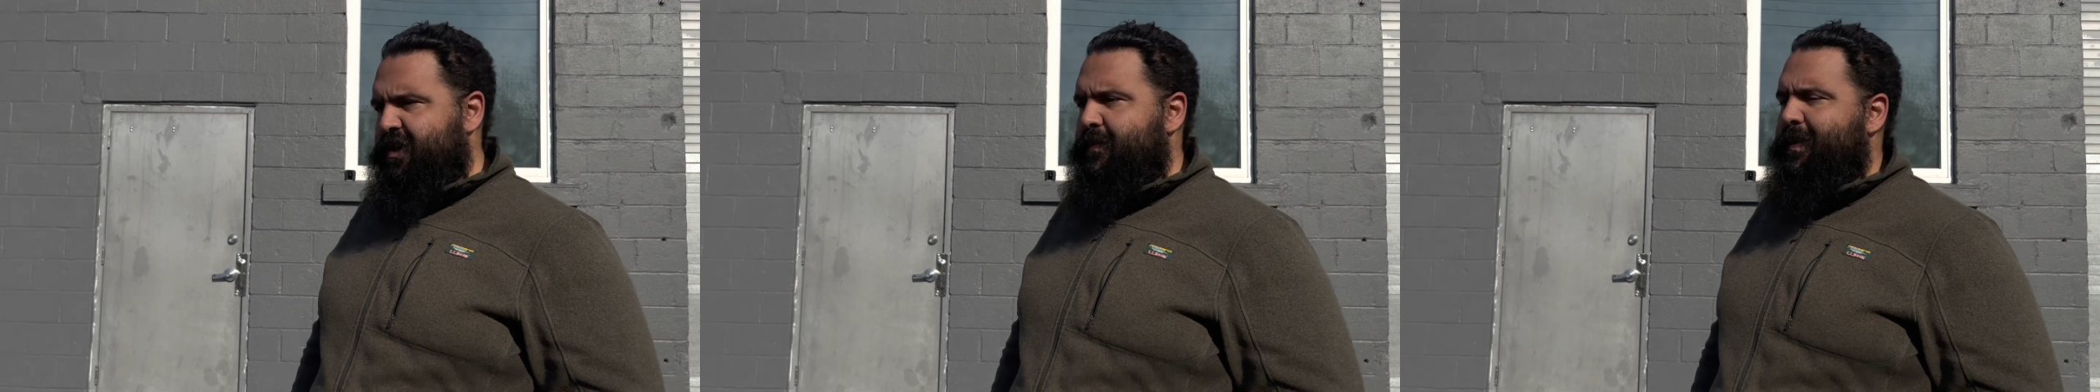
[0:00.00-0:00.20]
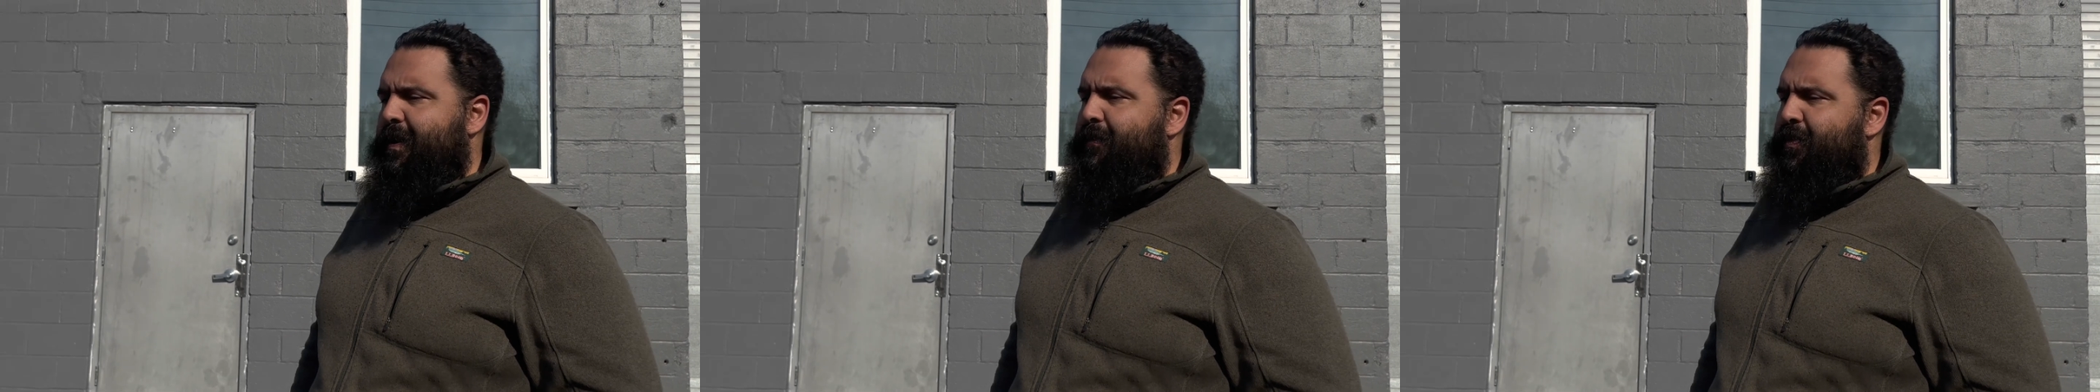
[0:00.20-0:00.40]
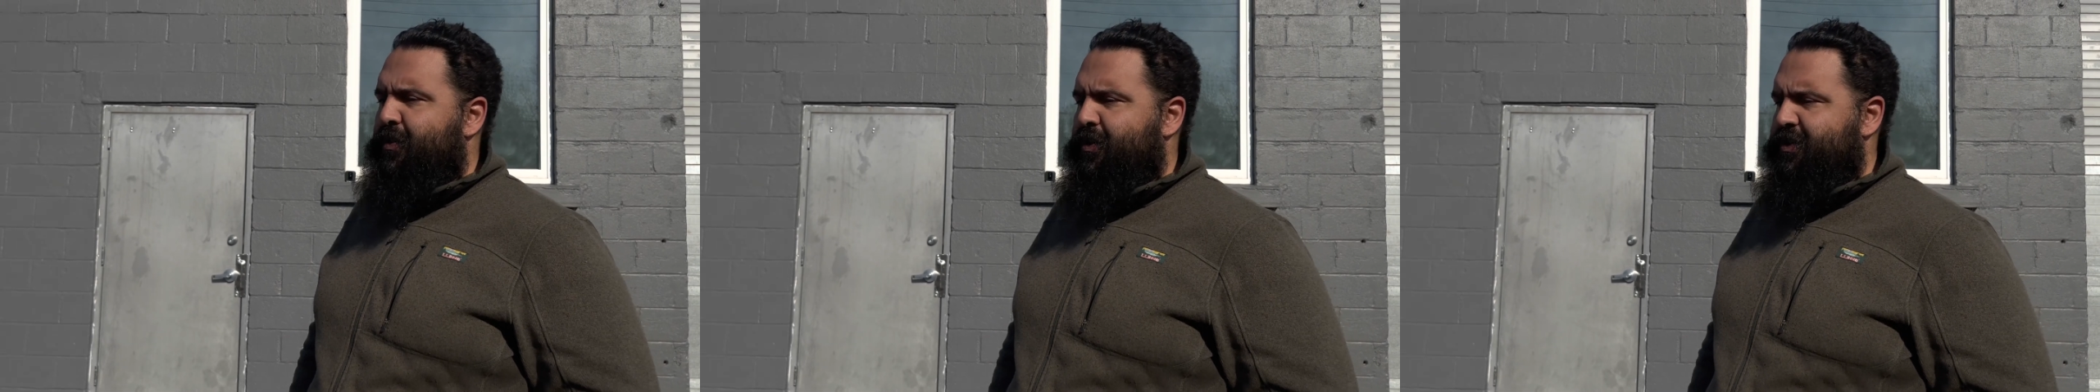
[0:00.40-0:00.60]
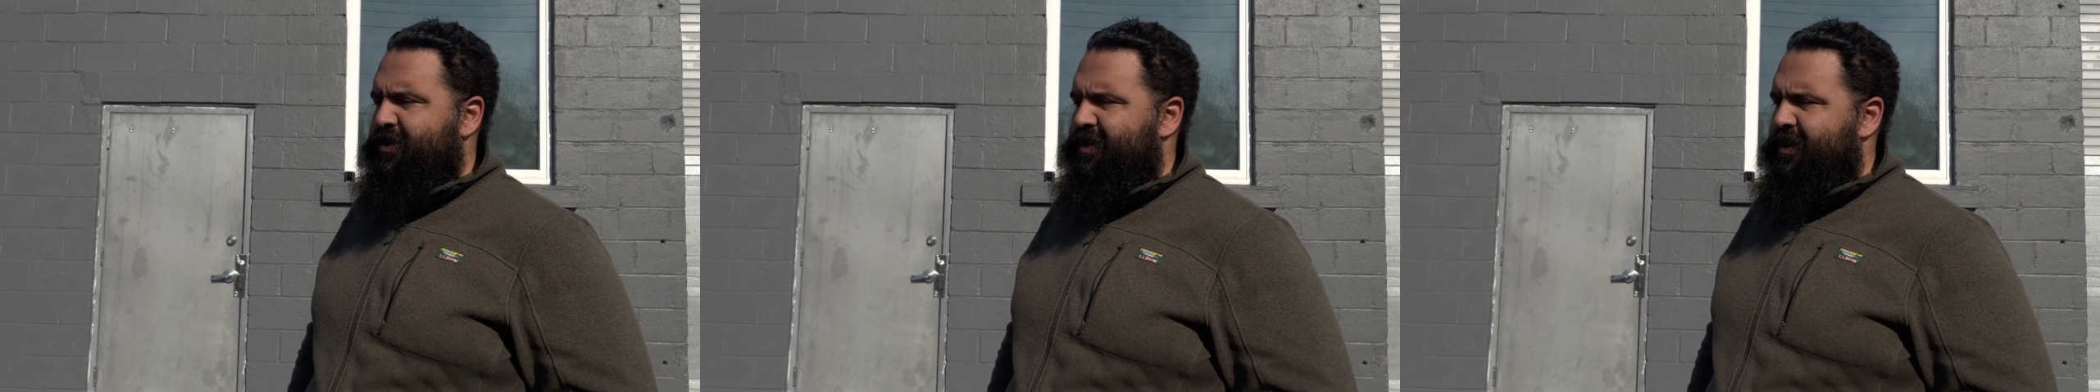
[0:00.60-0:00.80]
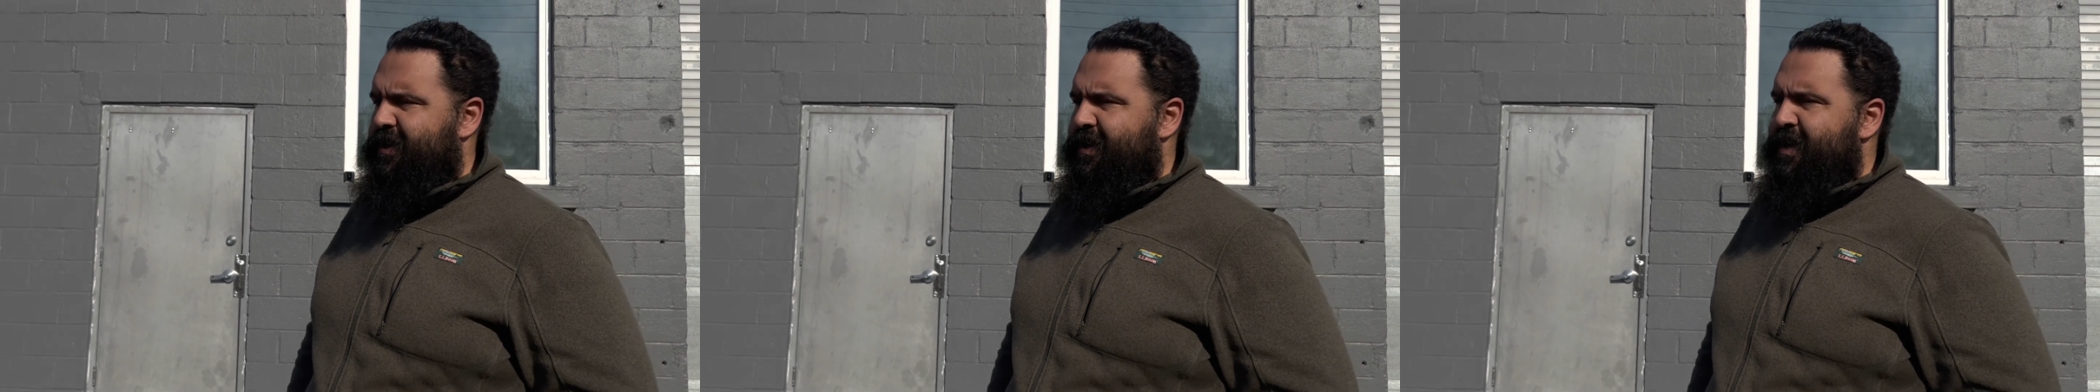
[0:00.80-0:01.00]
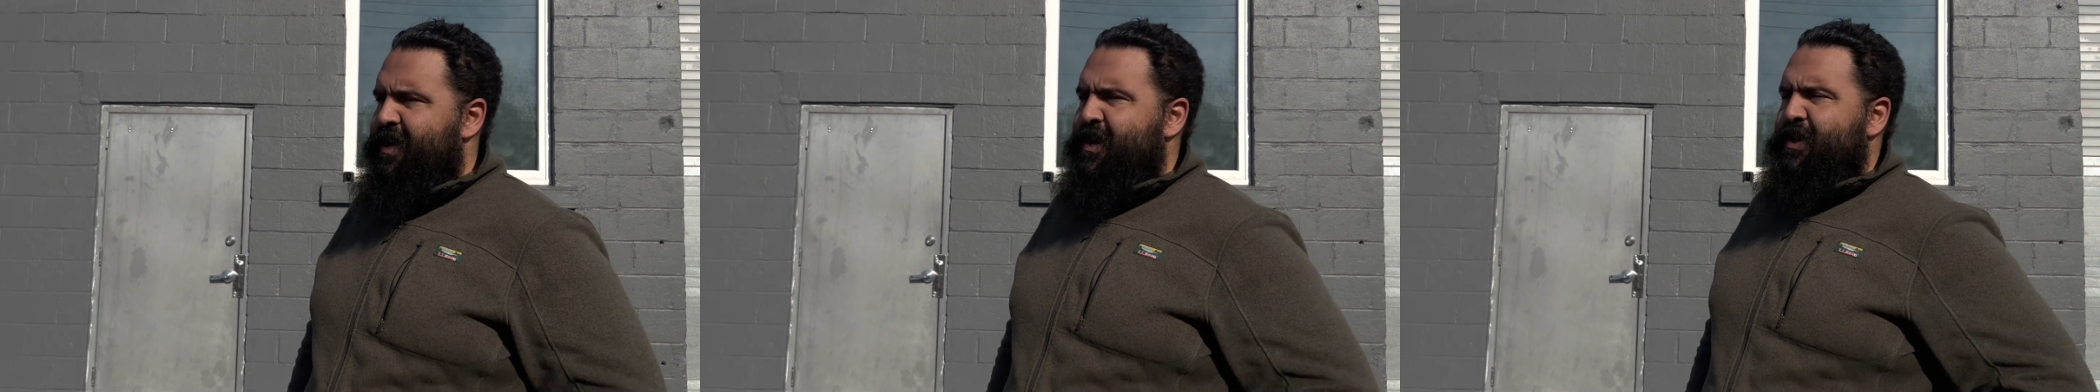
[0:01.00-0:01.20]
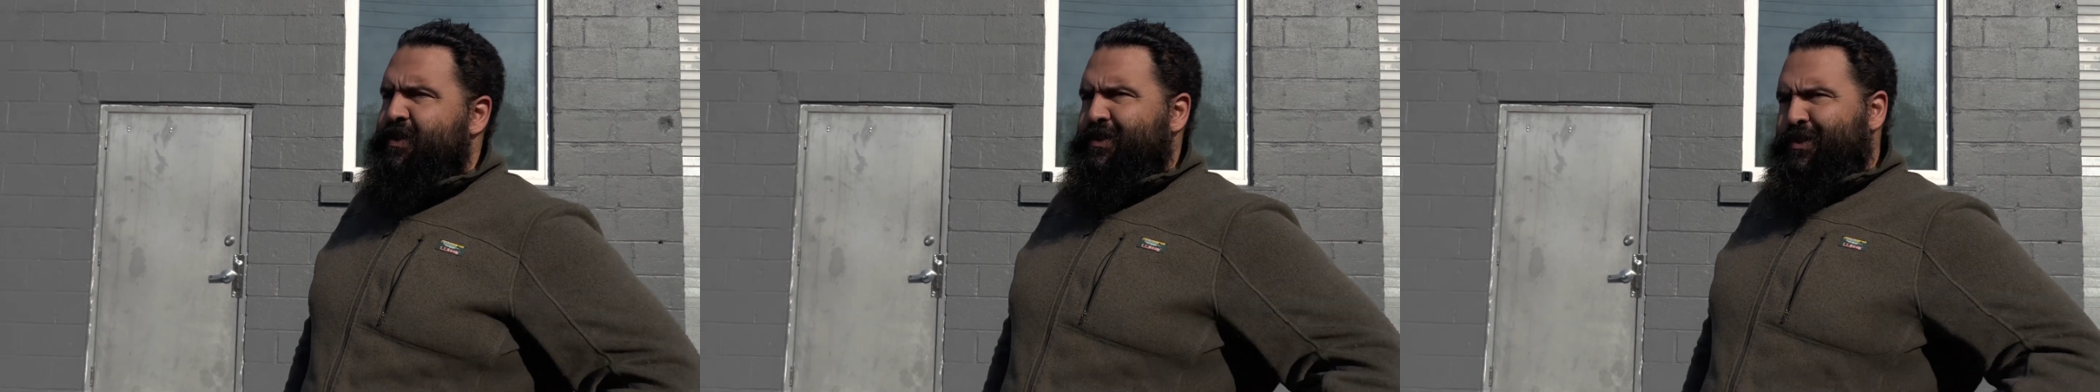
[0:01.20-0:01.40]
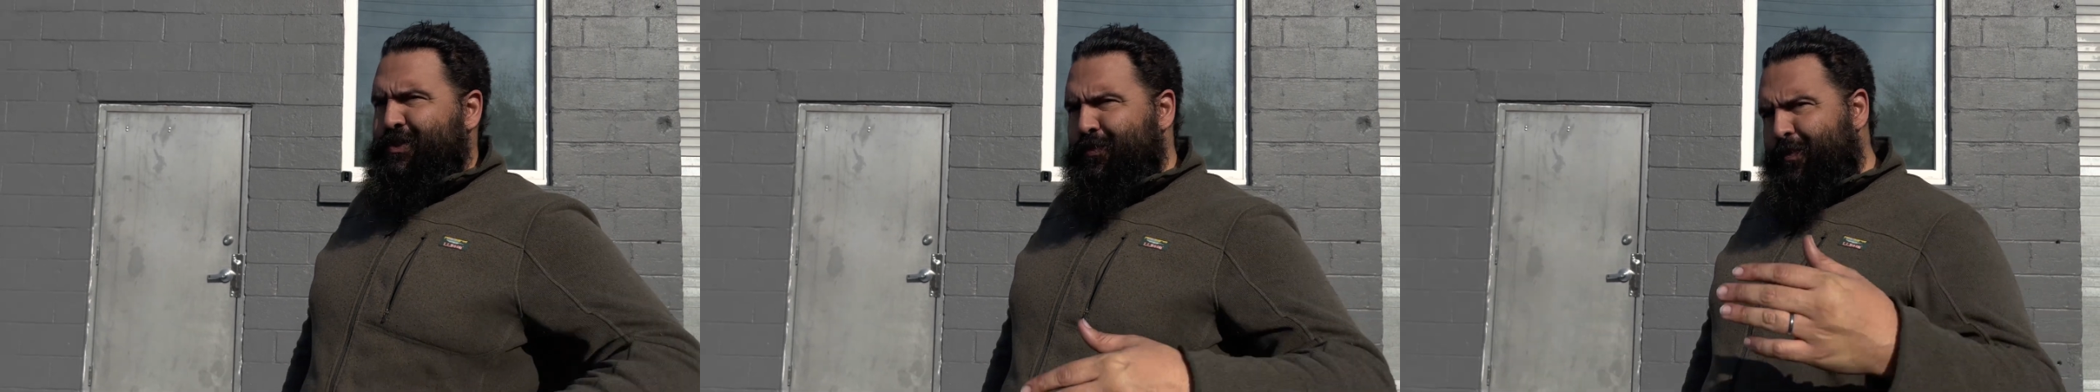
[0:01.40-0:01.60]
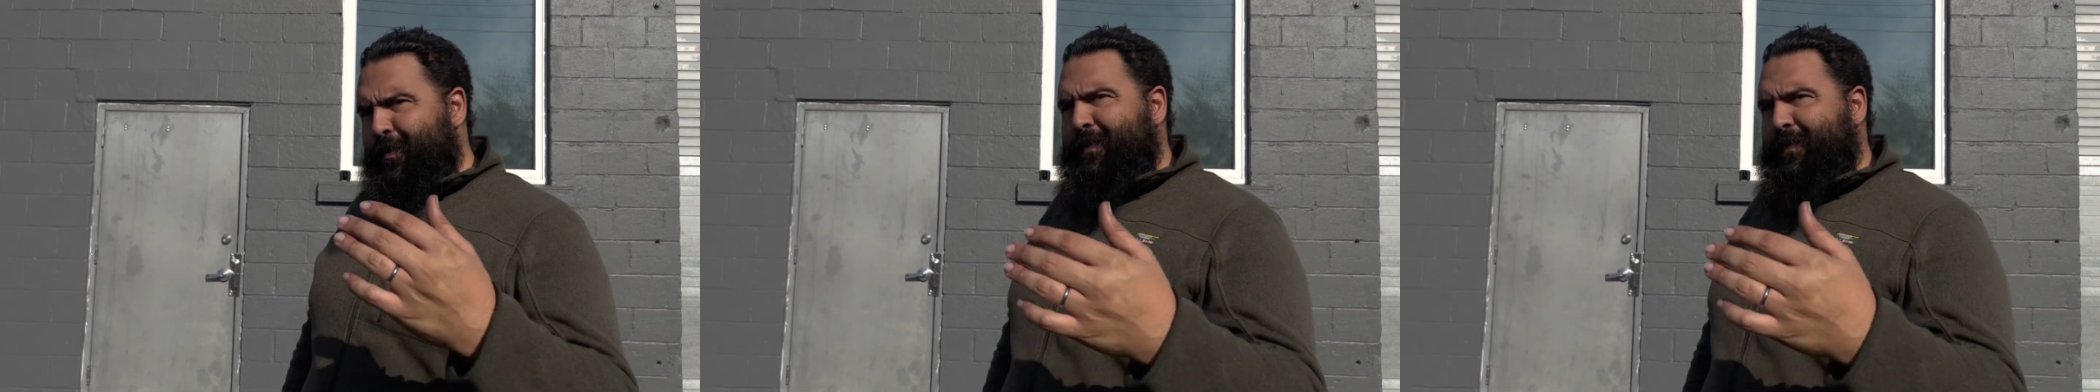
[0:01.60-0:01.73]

about Porsche, super